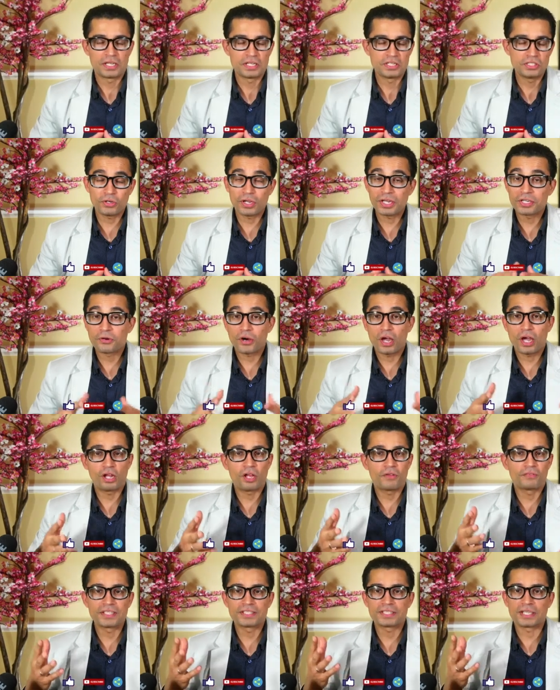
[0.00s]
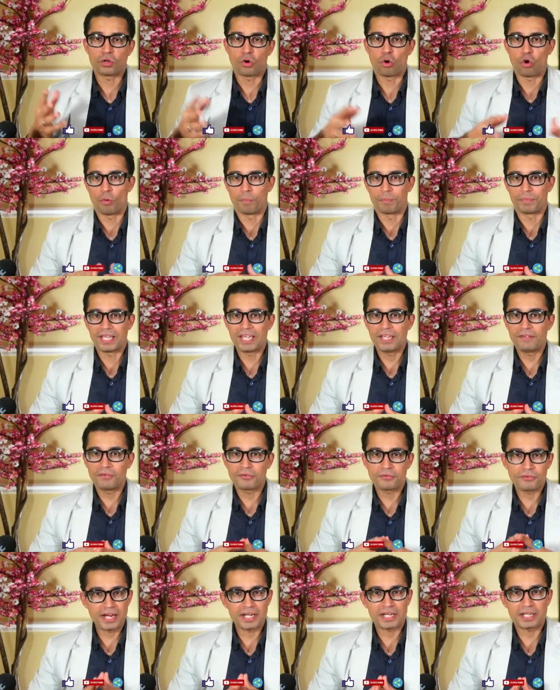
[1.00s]
You can try all of these at home.
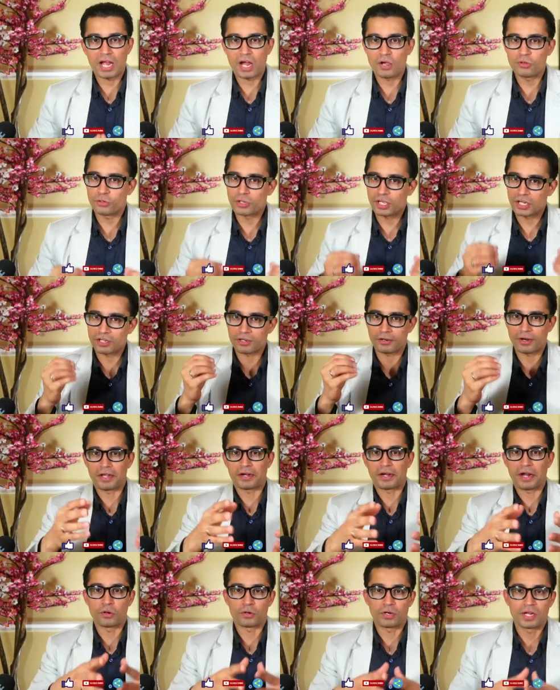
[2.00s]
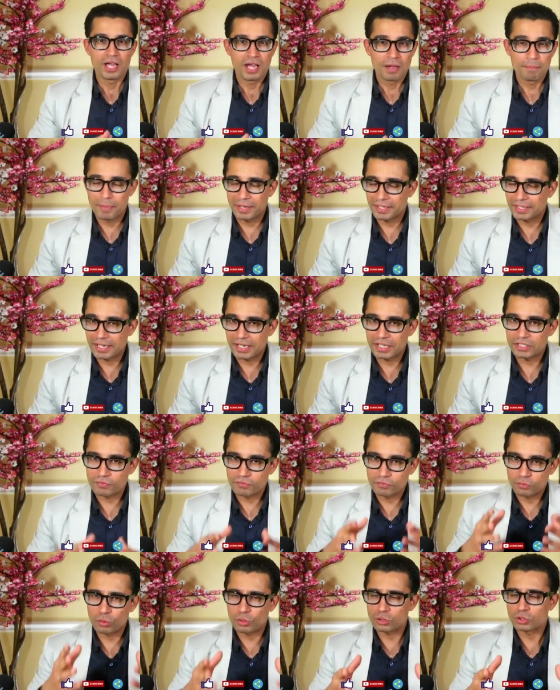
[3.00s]
Even right now, you can try it out. But it is
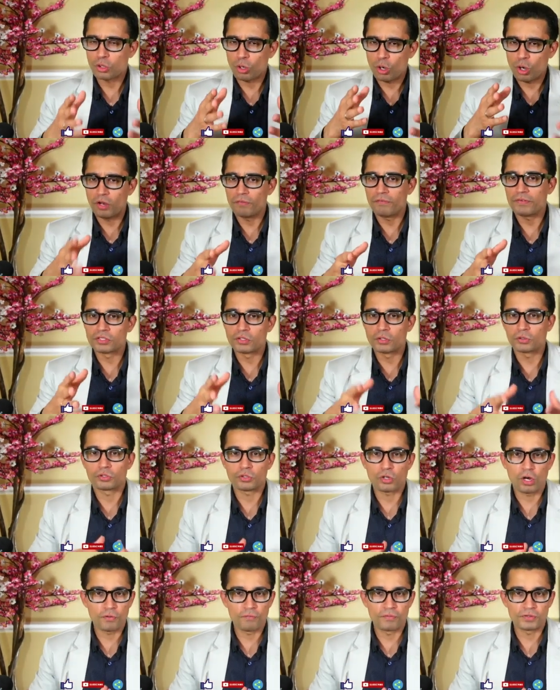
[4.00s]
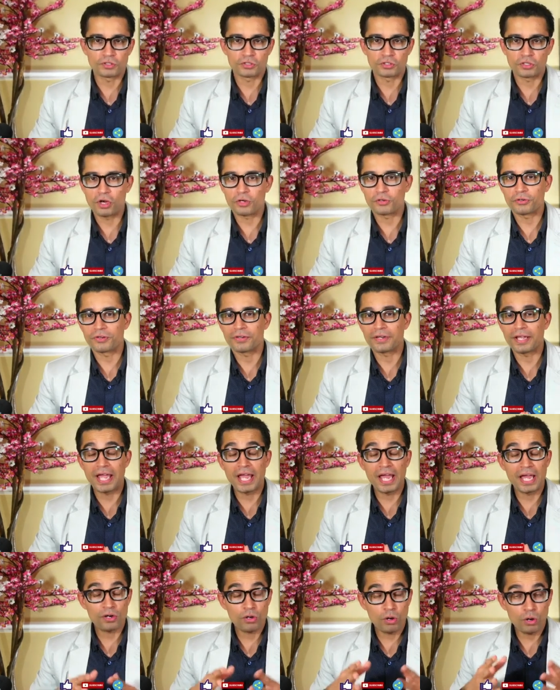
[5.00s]
of course always good to talk with your doctor
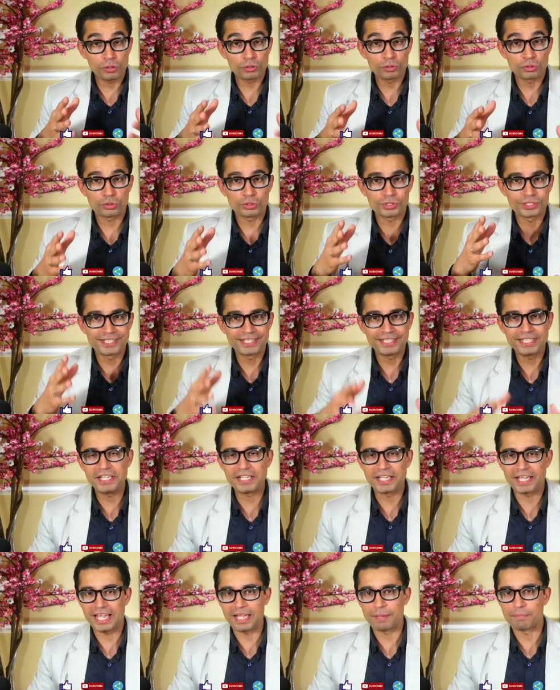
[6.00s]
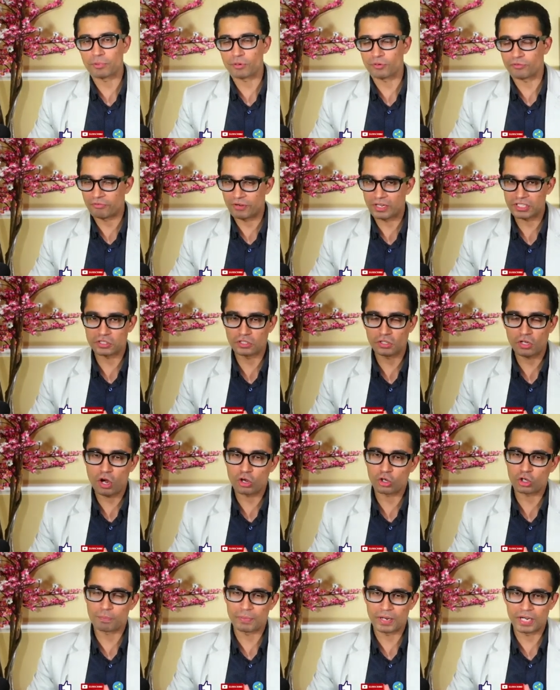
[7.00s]
and also seek a professional
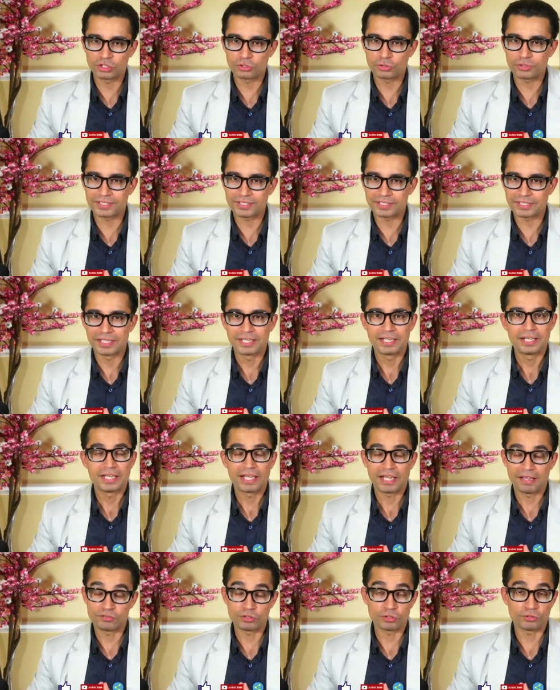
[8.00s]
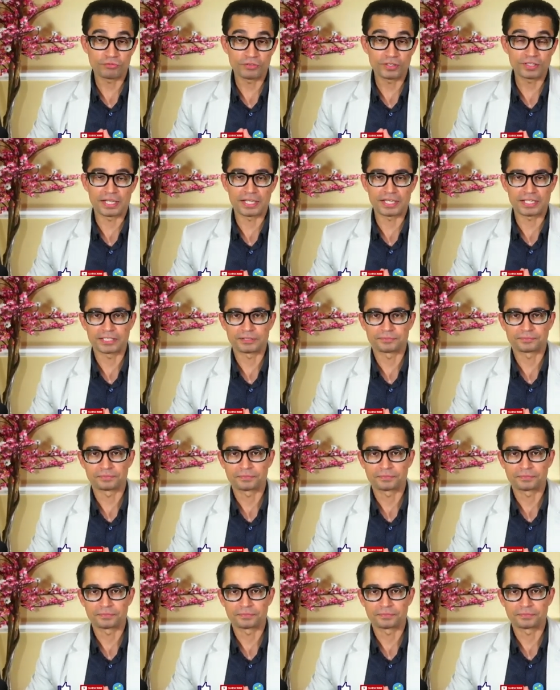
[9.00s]
acupuncturist if you feel like.